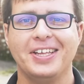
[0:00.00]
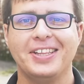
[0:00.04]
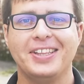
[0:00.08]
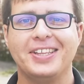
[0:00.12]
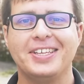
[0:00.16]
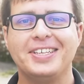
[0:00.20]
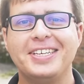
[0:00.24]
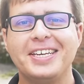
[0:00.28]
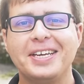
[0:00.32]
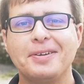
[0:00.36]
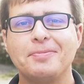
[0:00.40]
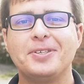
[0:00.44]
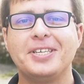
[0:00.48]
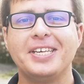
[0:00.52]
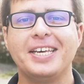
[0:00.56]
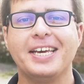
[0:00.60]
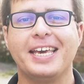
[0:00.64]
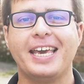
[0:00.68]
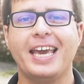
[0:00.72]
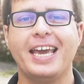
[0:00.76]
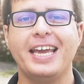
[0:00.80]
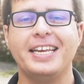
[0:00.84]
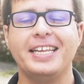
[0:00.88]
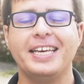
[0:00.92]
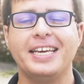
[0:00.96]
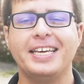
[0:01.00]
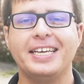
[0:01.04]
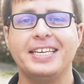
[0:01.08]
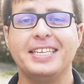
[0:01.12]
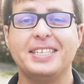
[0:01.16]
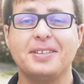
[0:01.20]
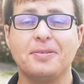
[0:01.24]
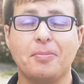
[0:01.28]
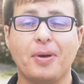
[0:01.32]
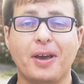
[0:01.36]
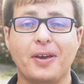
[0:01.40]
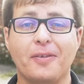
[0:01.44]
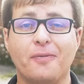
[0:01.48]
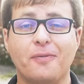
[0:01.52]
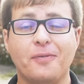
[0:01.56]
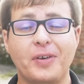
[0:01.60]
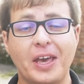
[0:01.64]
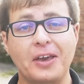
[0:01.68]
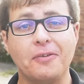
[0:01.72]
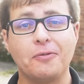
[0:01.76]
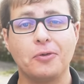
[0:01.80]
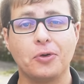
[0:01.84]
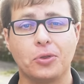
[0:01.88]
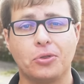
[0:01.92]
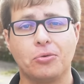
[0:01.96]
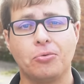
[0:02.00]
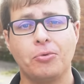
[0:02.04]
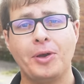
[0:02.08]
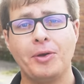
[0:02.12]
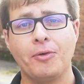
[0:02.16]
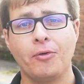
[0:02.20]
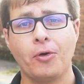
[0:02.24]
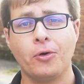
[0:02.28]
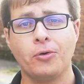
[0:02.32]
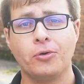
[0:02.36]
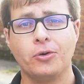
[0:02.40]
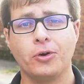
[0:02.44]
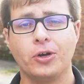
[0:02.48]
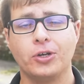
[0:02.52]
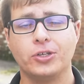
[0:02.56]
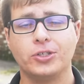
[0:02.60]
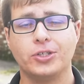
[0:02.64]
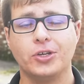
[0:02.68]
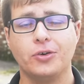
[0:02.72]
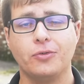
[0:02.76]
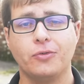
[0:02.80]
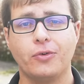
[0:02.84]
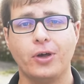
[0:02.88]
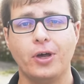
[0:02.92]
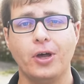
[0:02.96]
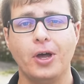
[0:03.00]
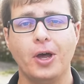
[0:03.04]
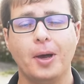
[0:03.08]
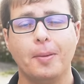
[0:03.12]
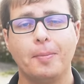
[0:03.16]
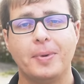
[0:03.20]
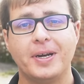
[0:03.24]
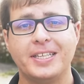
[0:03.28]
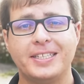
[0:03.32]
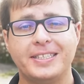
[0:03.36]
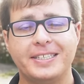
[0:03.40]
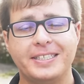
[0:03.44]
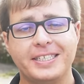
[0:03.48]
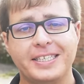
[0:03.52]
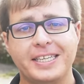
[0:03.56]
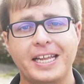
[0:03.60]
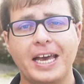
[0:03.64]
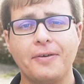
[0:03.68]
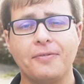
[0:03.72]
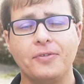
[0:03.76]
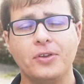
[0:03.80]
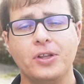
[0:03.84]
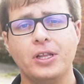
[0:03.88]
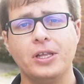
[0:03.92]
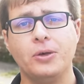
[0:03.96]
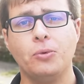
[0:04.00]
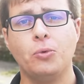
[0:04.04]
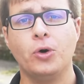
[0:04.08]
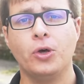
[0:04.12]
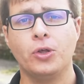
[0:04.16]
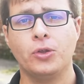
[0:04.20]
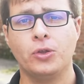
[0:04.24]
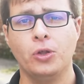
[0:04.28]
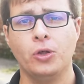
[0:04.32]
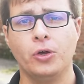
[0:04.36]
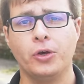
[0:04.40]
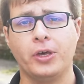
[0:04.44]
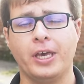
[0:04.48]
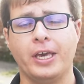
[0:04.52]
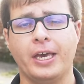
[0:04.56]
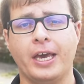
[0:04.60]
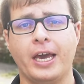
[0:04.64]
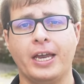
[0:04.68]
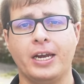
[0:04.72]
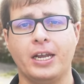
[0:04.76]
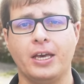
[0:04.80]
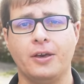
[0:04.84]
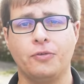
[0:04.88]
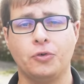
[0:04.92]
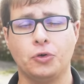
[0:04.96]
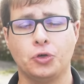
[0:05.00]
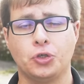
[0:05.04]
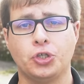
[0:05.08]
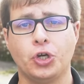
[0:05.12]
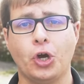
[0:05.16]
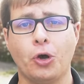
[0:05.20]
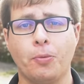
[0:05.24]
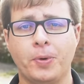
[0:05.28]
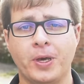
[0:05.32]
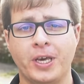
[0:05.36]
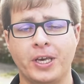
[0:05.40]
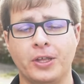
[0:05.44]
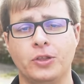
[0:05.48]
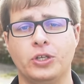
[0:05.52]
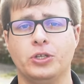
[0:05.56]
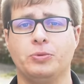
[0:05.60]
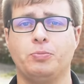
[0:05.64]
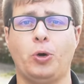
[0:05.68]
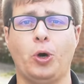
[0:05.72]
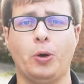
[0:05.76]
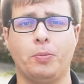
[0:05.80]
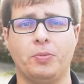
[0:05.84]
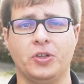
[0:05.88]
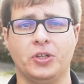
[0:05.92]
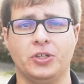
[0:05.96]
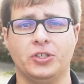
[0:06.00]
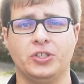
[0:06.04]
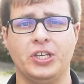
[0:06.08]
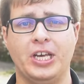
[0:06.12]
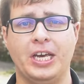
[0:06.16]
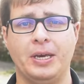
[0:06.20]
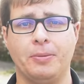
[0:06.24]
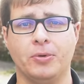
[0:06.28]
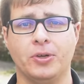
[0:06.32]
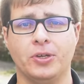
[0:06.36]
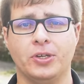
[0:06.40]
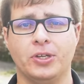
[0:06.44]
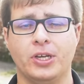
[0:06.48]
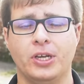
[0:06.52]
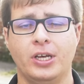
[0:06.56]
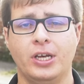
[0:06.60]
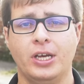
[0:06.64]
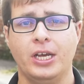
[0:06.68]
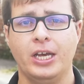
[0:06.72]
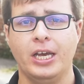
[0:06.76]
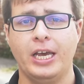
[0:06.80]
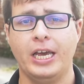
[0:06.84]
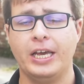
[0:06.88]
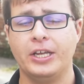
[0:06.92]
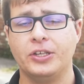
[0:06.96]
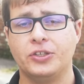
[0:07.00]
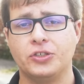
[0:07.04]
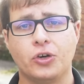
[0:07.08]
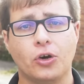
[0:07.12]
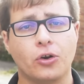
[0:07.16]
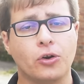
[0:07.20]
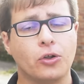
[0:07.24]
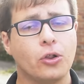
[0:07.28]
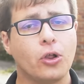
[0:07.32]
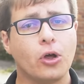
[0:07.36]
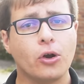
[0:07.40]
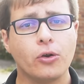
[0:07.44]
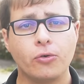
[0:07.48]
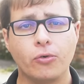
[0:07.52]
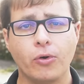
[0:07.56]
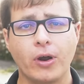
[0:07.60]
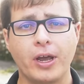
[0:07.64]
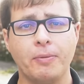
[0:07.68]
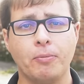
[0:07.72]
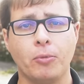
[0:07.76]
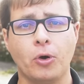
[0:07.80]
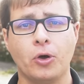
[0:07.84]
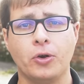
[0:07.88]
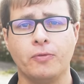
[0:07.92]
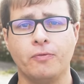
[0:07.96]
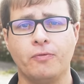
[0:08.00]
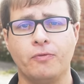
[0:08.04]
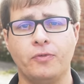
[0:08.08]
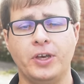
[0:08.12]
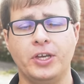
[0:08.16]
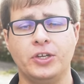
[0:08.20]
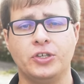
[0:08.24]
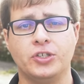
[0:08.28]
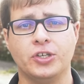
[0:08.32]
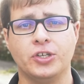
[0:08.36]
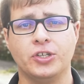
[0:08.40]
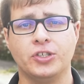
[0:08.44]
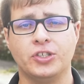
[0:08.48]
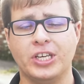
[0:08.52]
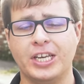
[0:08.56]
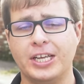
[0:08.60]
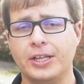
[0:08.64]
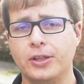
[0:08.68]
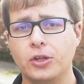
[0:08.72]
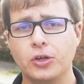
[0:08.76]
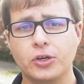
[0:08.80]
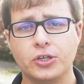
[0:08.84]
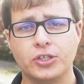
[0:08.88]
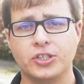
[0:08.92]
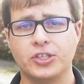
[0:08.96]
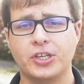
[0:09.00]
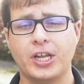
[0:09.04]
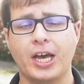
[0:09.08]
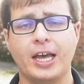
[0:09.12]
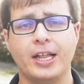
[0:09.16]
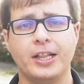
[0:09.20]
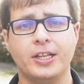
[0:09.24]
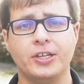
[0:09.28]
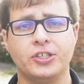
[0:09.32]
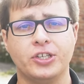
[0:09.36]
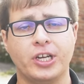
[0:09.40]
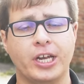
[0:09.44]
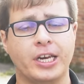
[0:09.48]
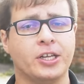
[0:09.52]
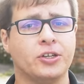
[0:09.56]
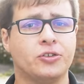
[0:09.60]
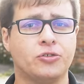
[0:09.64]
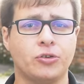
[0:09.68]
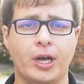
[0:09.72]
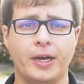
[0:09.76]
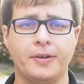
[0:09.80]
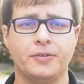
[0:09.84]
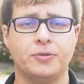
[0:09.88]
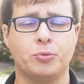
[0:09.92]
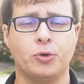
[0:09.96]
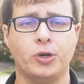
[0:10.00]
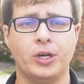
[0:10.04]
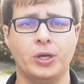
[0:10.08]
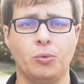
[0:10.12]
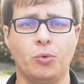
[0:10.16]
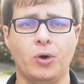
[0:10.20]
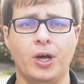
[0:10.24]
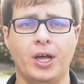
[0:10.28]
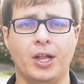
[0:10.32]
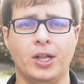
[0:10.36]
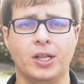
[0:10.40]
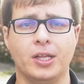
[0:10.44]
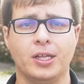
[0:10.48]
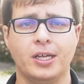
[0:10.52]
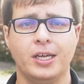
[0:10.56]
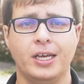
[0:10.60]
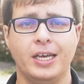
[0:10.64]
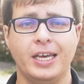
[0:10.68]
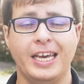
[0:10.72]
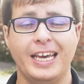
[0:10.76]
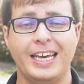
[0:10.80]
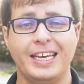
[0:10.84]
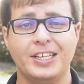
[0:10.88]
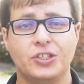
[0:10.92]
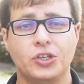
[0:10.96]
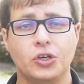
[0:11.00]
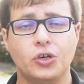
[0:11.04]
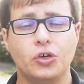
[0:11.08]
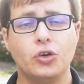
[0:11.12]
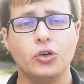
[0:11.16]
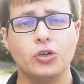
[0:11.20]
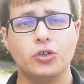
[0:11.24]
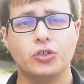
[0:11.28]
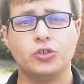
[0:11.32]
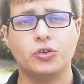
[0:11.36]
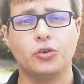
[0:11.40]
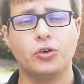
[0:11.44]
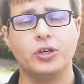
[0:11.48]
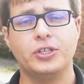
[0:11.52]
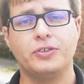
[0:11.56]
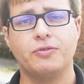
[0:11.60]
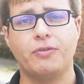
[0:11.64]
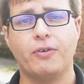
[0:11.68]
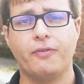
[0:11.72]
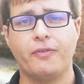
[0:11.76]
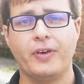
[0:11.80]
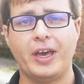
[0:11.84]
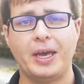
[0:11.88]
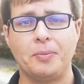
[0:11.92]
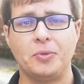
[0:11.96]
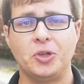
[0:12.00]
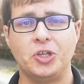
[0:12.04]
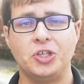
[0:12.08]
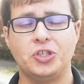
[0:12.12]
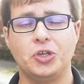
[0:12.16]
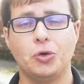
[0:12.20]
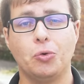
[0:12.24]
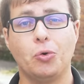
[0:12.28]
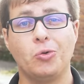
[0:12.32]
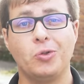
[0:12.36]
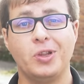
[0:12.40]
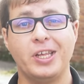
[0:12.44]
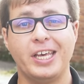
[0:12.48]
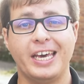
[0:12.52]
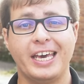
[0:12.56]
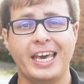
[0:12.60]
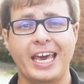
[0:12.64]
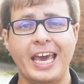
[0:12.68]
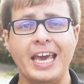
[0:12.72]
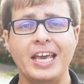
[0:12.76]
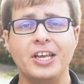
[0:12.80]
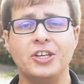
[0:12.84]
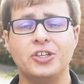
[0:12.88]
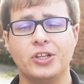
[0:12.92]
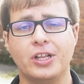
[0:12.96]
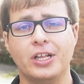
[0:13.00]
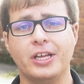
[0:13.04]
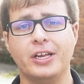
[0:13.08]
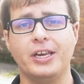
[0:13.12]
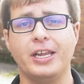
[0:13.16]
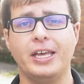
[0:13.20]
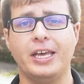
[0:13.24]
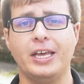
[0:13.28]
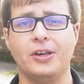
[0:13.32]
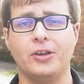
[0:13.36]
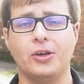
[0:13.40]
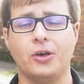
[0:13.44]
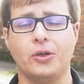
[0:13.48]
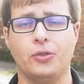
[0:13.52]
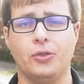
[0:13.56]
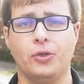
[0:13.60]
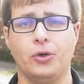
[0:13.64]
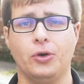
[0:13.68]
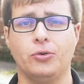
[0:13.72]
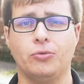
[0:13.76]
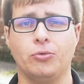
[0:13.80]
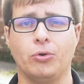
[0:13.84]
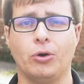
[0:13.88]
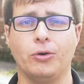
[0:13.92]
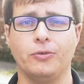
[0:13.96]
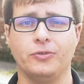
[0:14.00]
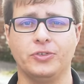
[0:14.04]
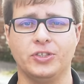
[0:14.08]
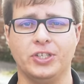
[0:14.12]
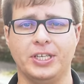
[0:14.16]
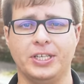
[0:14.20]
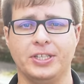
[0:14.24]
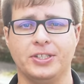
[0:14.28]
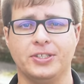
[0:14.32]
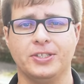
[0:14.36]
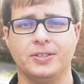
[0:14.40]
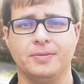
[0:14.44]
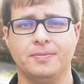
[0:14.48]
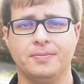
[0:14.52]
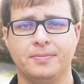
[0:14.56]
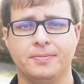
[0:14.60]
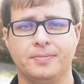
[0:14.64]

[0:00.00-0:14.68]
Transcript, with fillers: The GMC Acadia isn't my favorite three-row crossover, but it's definitely worth looking at if you're shopping in this popular segment. It's got a lot of great modern features, it looks stylish, and it drives pretty well. It's a good choice for families who only occasionally need a third row of seats.